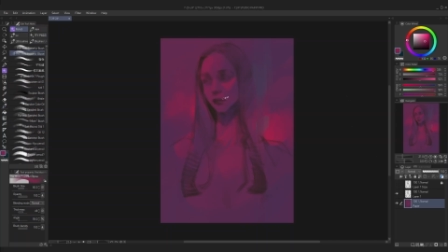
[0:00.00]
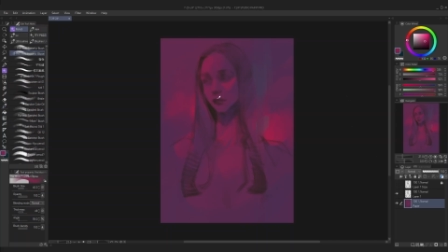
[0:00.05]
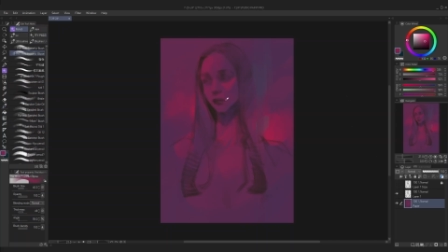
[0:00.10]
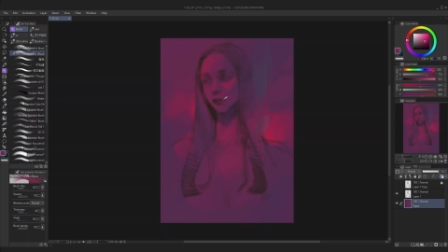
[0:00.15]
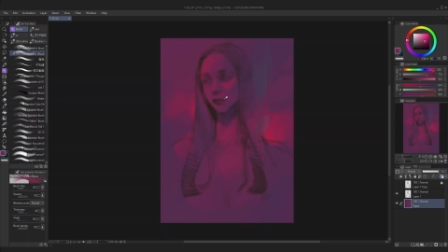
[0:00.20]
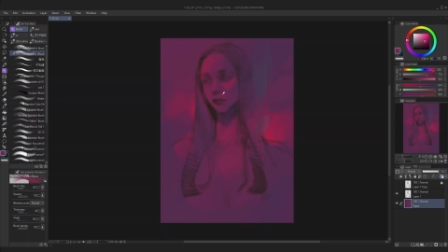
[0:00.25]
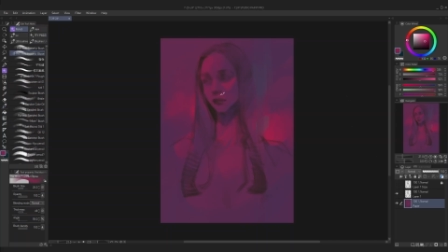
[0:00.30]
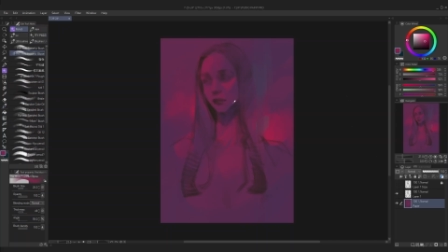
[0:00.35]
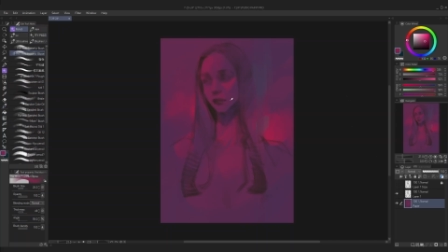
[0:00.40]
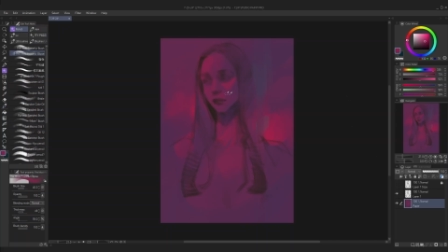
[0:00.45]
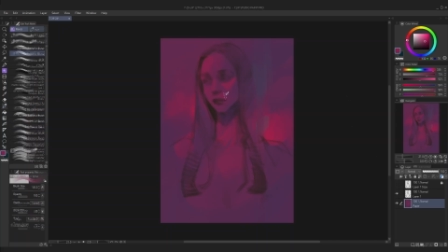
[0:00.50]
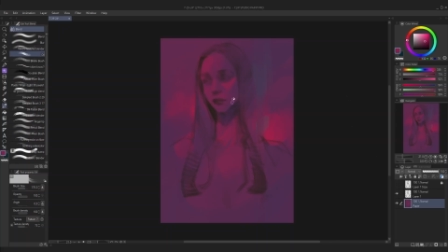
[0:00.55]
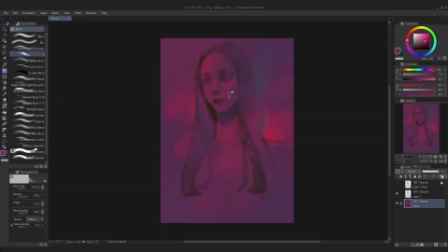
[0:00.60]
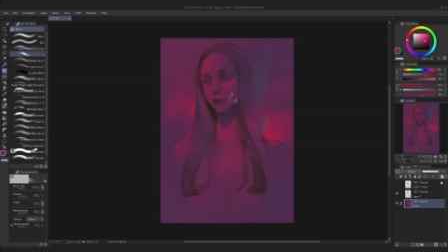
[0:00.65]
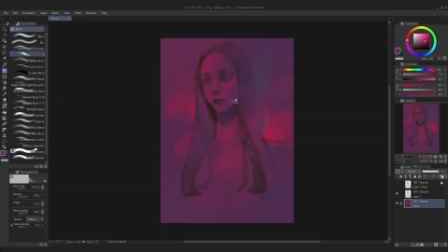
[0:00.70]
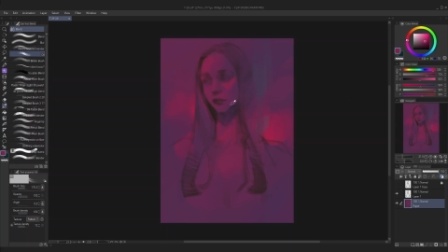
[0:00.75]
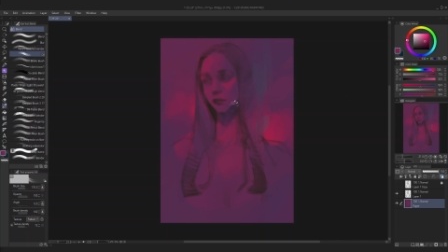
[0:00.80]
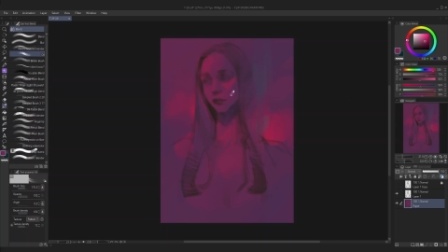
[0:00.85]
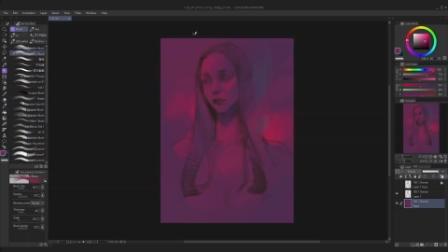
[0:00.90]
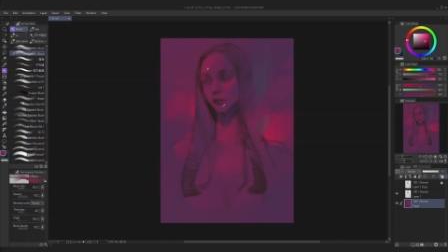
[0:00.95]
the study
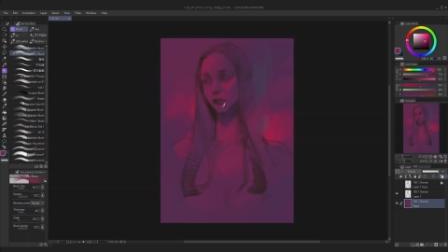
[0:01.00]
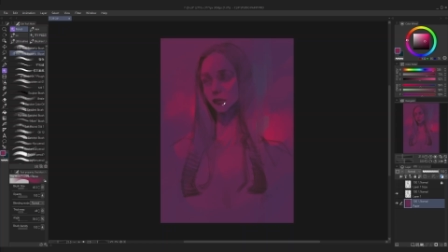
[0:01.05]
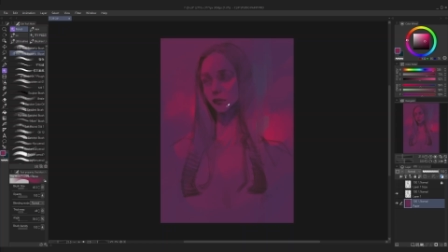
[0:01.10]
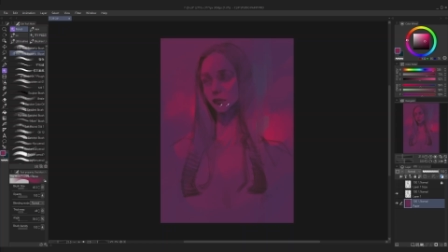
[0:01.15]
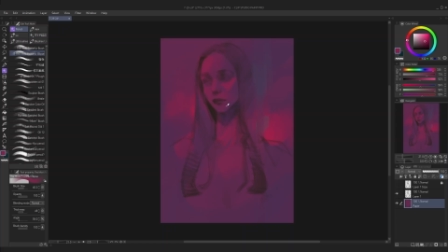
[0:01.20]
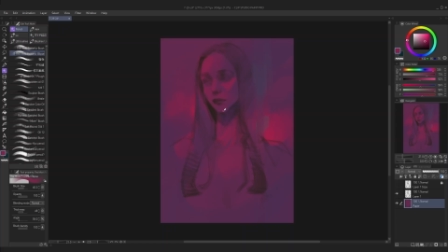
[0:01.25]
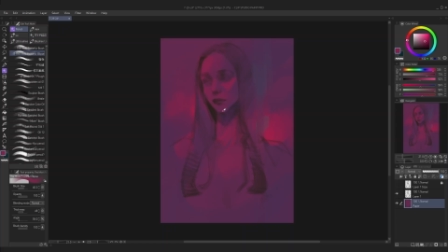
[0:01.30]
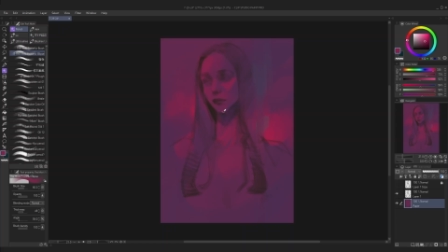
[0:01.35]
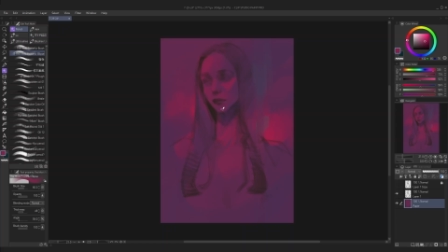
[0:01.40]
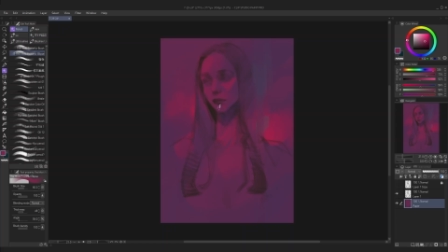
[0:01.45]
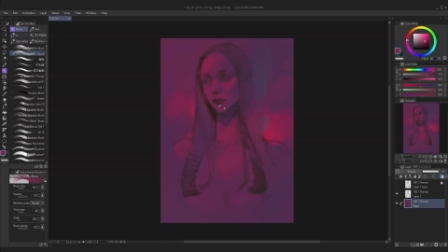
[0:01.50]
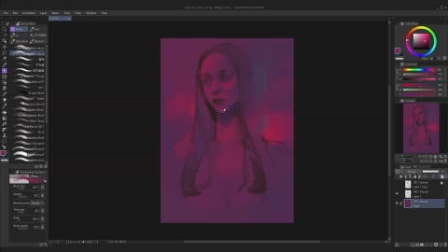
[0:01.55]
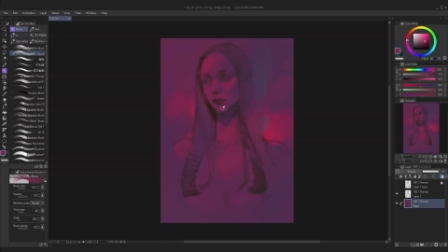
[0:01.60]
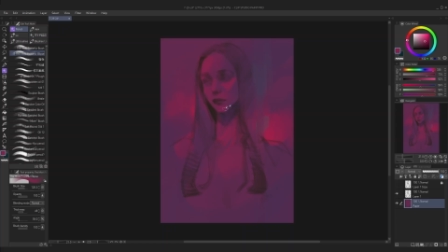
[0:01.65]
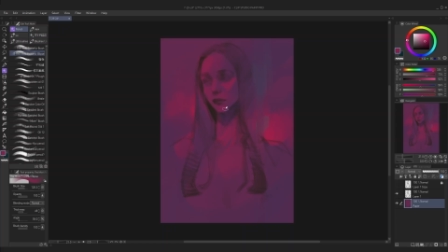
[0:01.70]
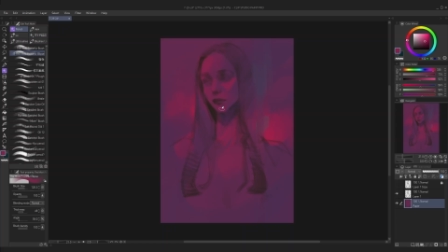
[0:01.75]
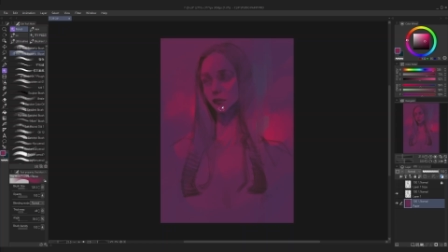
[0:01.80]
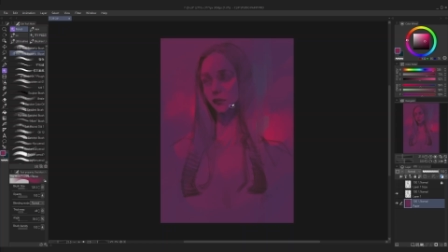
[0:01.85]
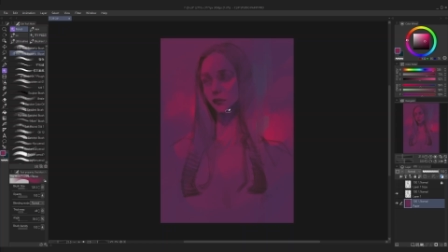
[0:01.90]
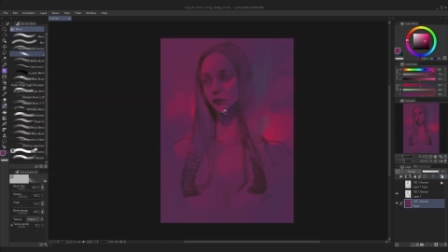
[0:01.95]
of anatomy,
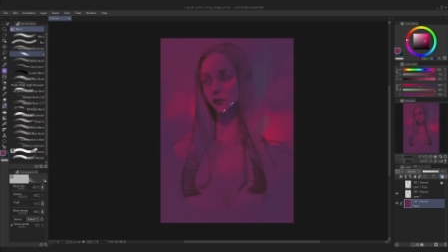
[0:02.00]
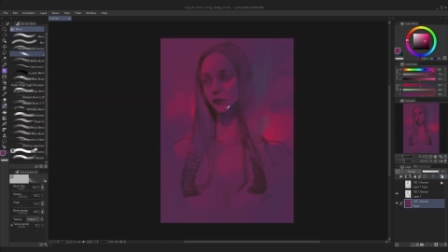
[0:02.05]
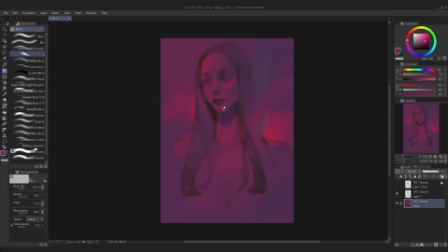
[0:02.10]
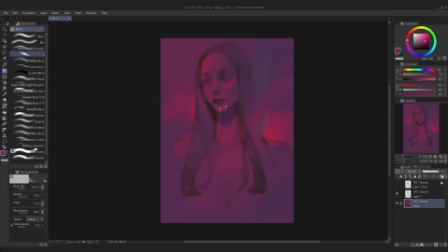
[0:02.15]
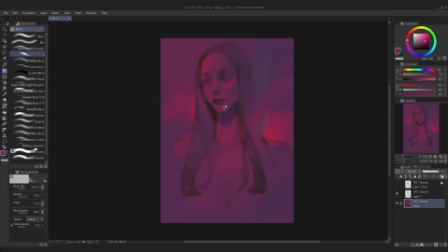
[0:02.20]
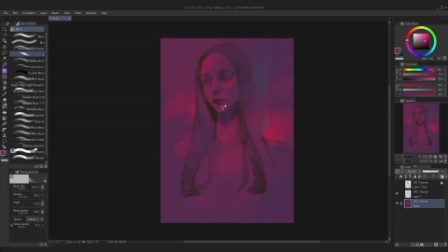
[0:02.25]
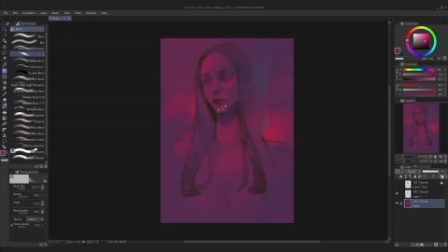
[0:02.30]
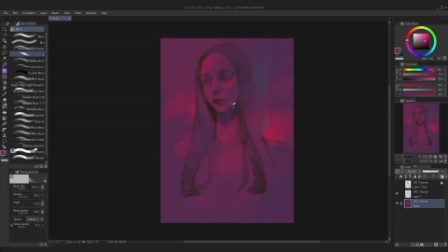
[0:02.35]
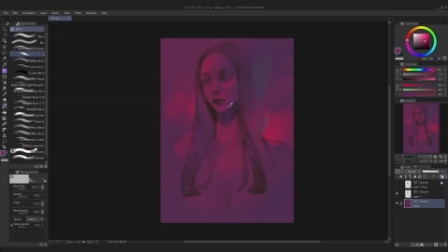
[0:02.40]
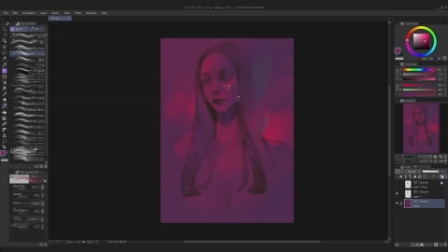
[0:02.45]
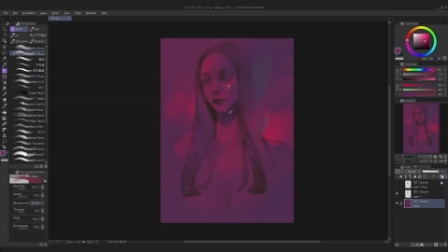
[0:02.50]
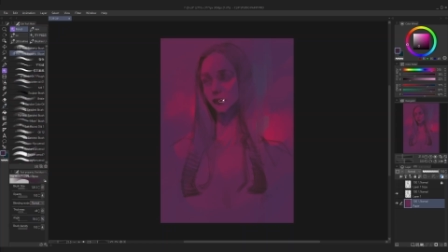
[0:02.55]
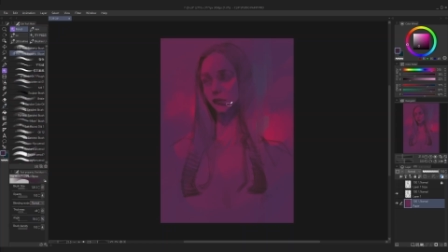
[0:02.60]
for example,